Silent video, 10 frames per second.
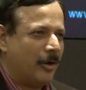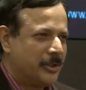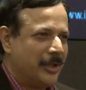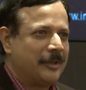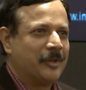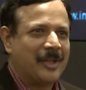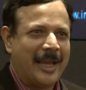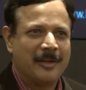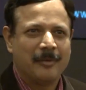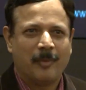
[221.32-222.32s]
Also like to
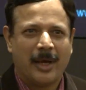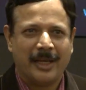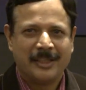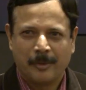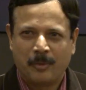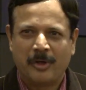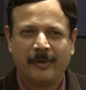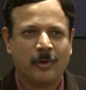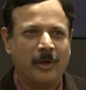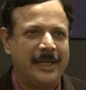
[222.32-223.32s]
thank my
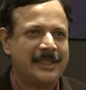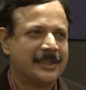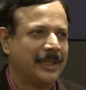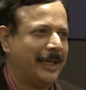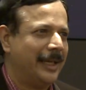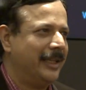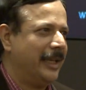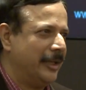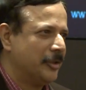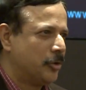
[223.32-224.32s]
supportive colleagues in
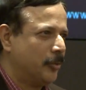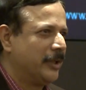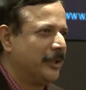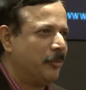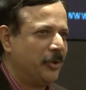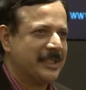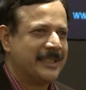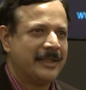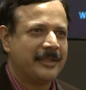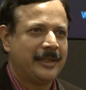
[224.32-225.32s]
the Supercomputer
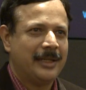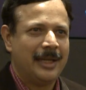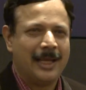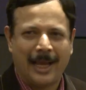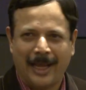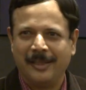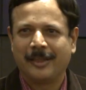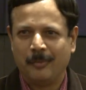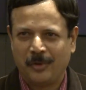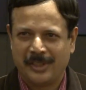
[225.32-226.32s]
Center and the
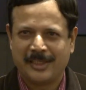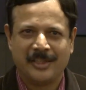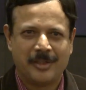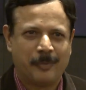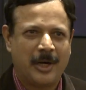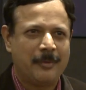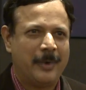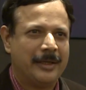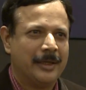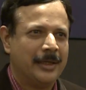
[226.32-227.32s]
Computer Science
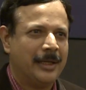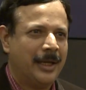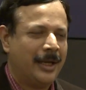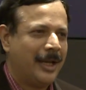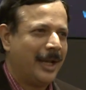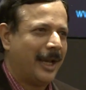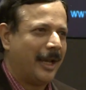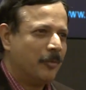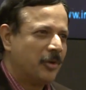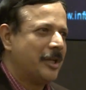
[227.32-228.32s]
Department,
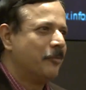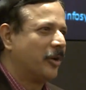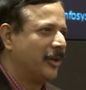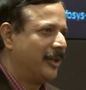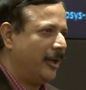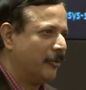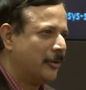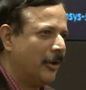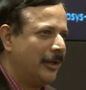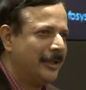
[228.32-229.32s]
and most importantly of
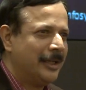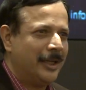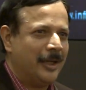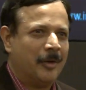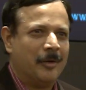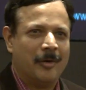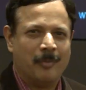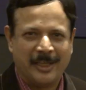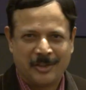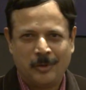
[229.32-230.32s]
all,
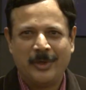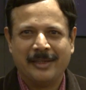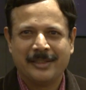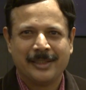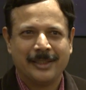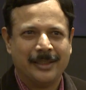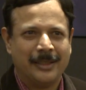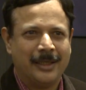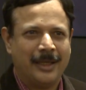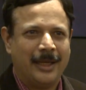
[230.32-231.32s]
my students.
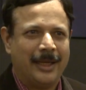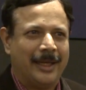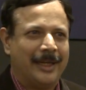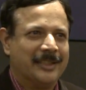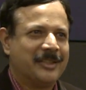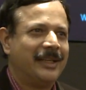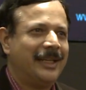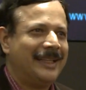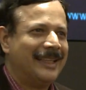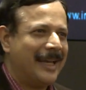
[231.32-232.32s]
It is
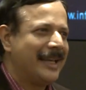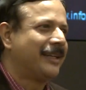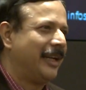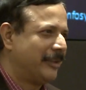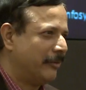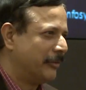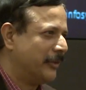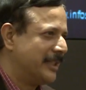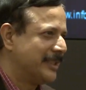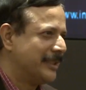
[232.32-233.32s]
really their collective
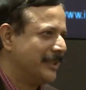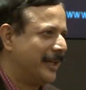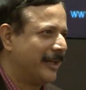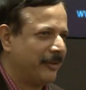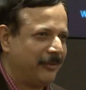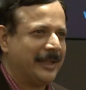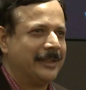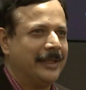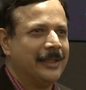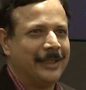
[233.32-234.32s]
efforts that are
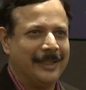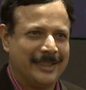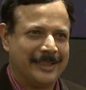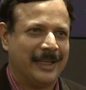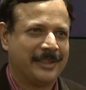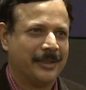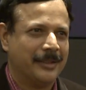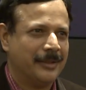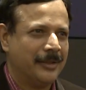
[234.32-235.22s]
reflected in this selection.